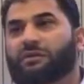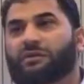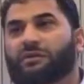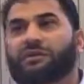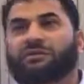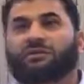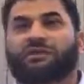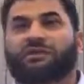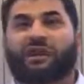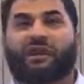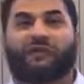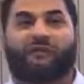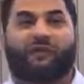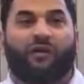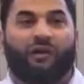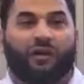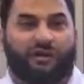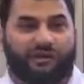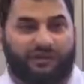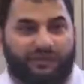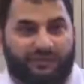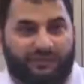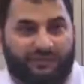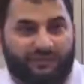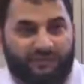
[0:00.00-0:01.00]
or the
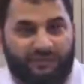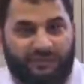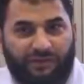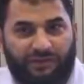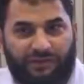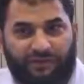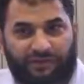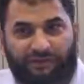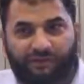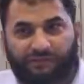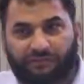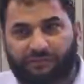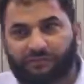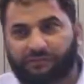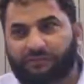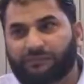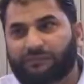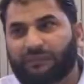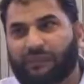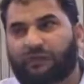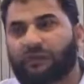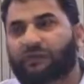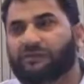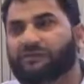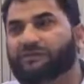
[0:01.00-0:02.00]
Levant,
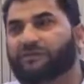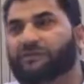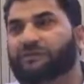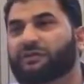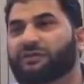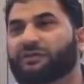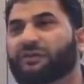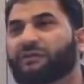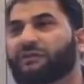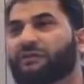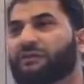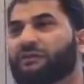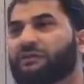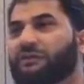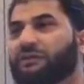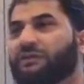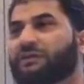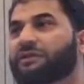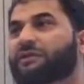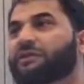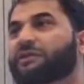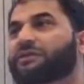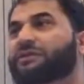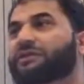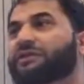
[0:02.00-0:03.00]
also known as
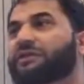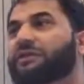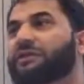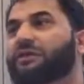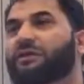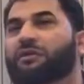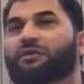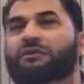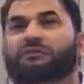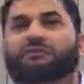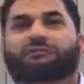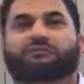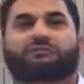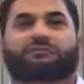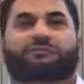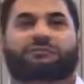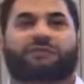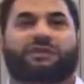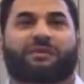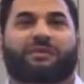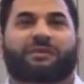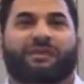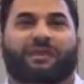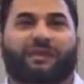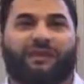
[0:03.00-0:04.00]
Levant, you know,
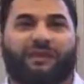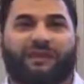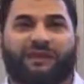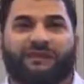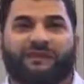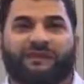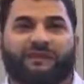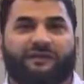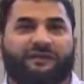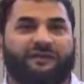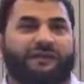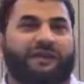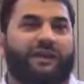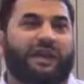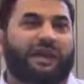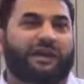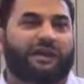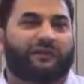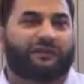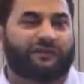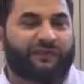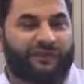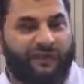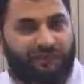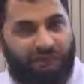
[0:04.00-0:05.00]
the Middle East, the
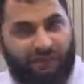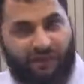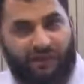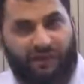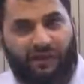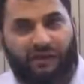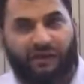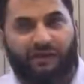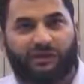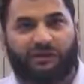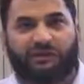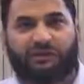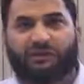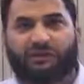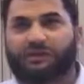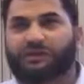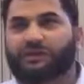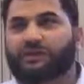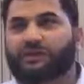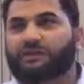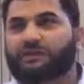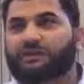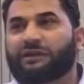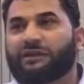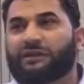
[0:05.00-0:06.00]
land of
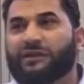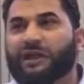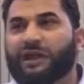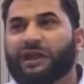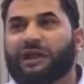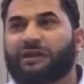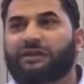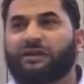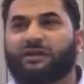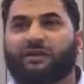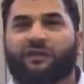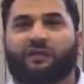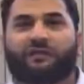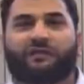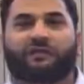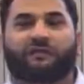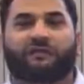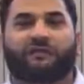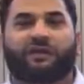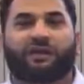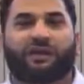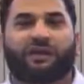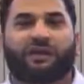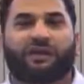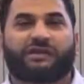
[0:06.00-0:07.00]
Syria, the land of
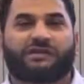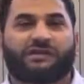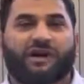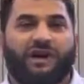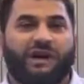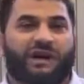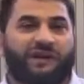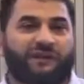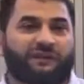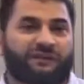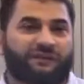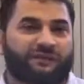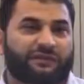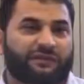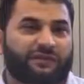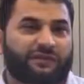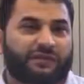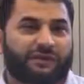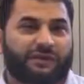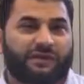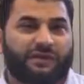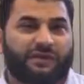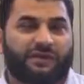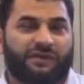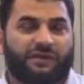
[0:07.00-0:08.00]
Hijaz,
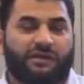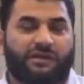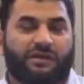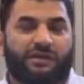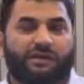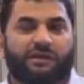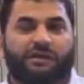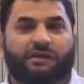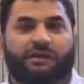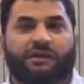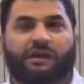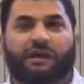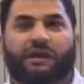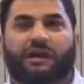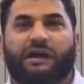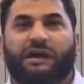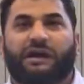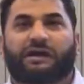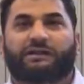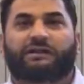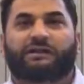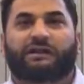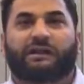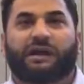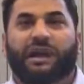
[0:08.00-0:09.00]

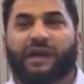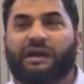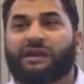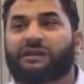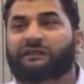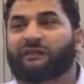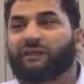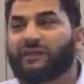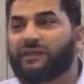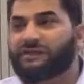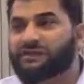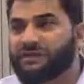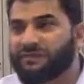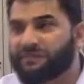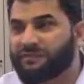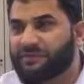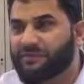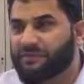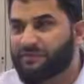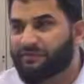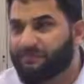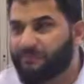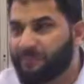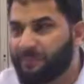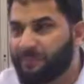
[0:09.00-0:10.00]
and the land of Egypt.